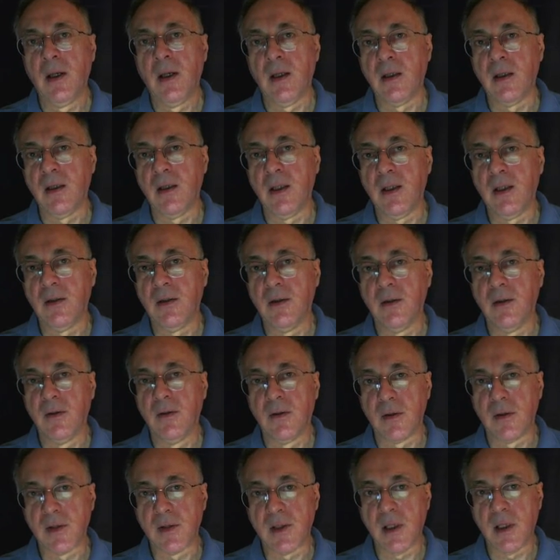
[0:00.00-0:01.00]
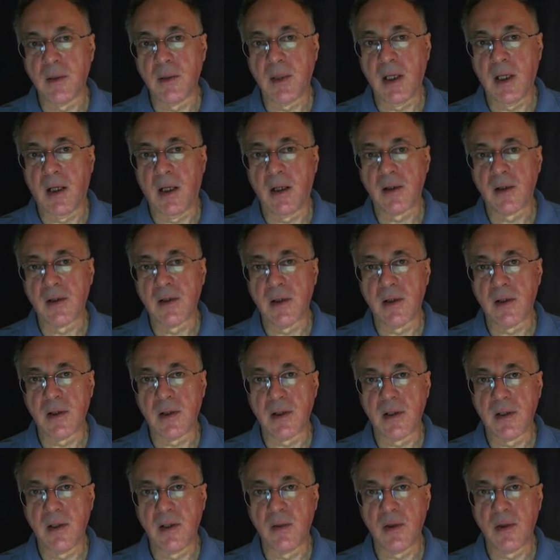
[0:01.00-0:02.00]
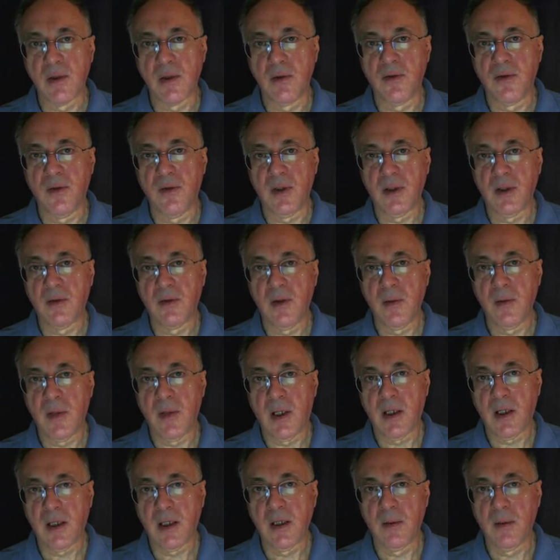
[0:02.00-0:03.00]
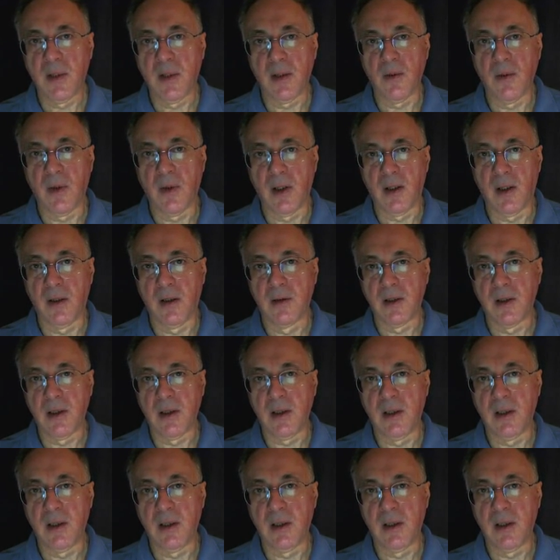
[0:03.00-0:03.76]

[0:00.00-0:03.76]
Indeed, for some galaxies, it seems to fit remarkably well